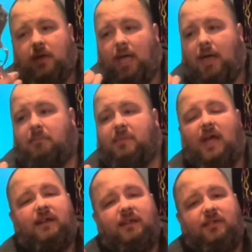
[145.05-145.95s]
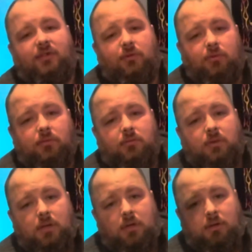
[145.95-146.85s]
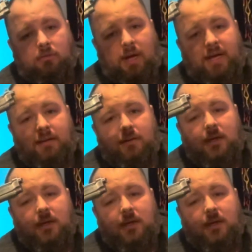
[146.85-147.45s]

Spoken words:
M92, right?